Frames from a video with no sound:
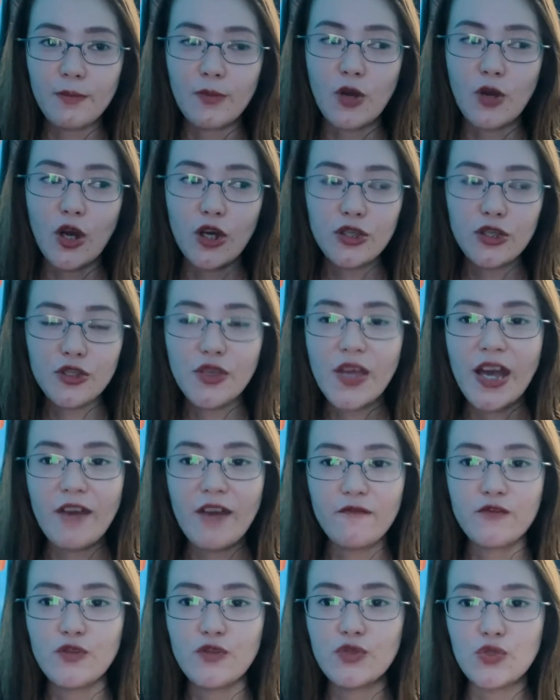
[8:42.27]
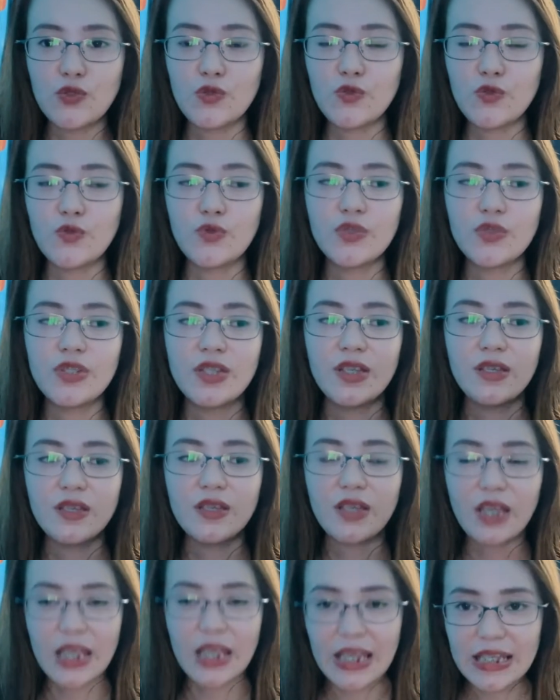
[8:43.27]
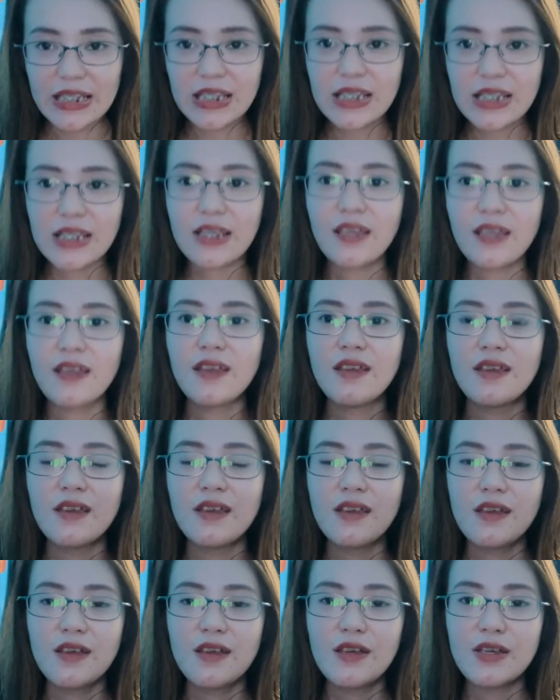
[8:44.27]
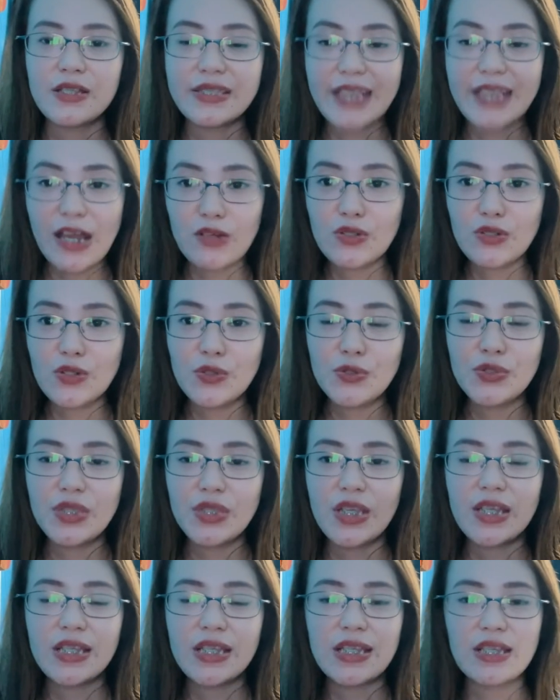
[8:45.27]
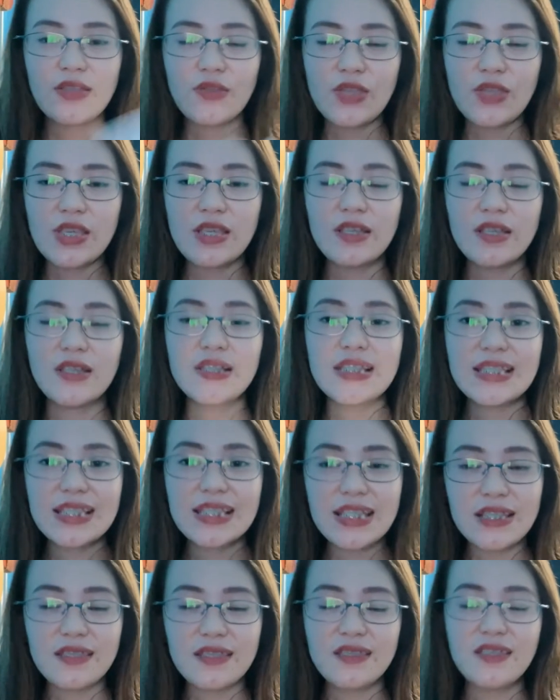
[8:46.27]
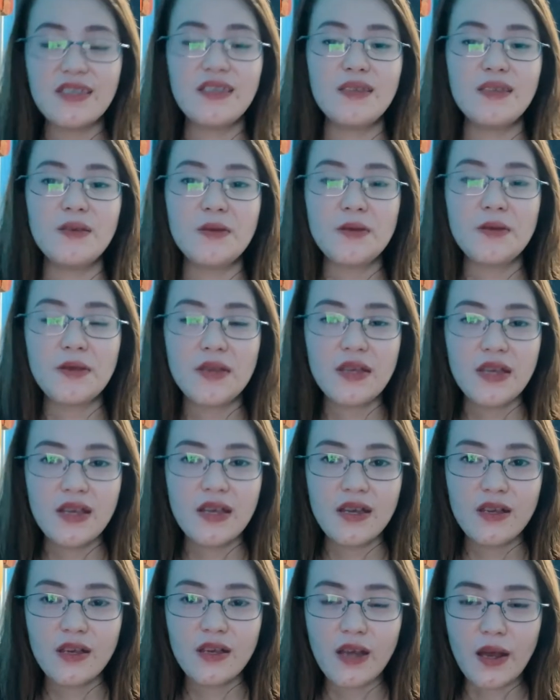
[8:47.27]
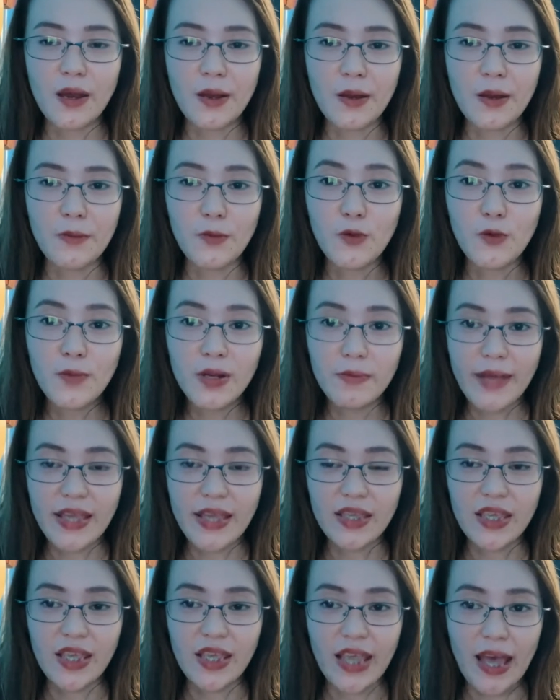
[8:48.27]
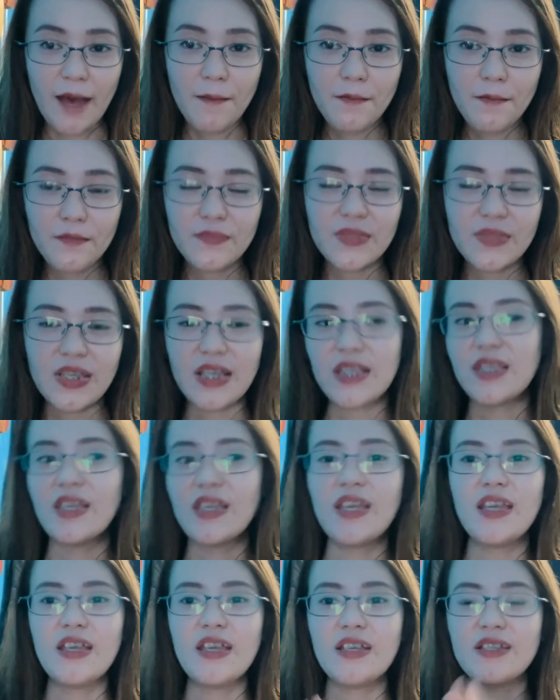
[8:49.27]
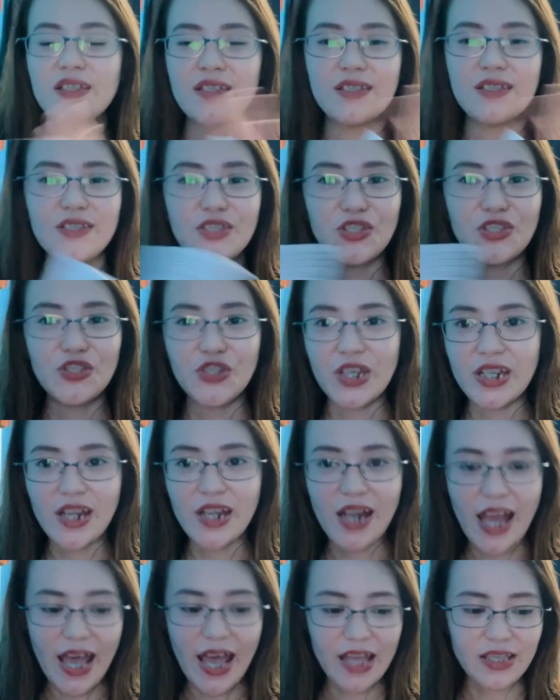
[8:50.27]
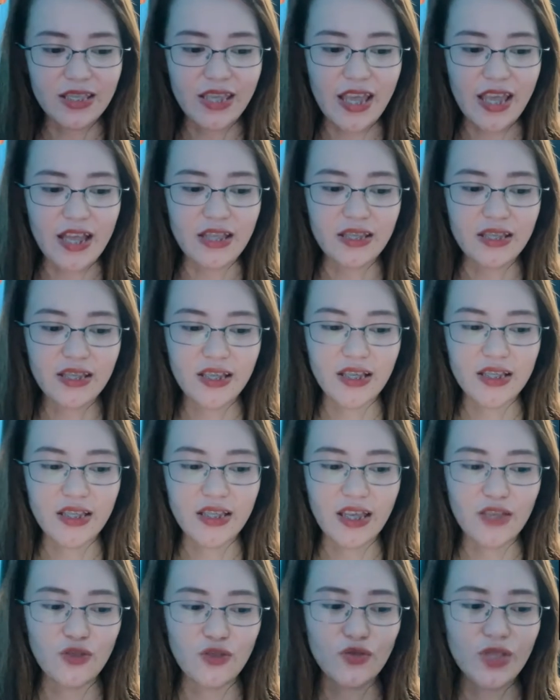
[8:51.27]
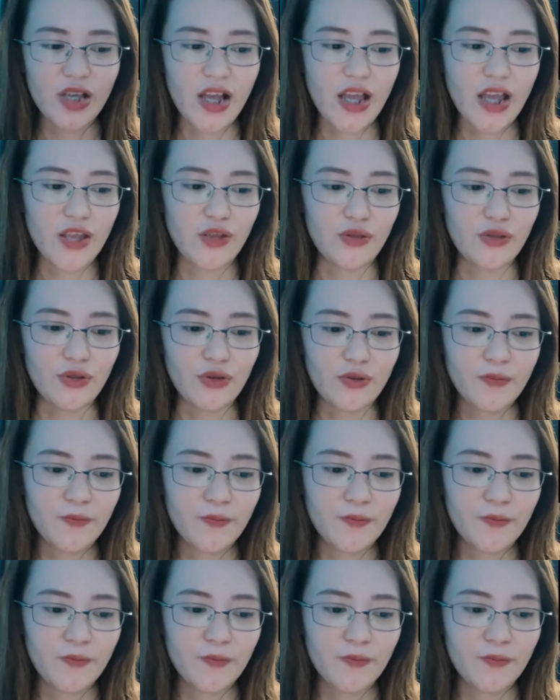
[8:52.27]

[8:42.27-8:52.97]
all you have to do is download the Citi mobile banking app, kasi dyan na lahat yan. Kasi ito na nga yun, oh.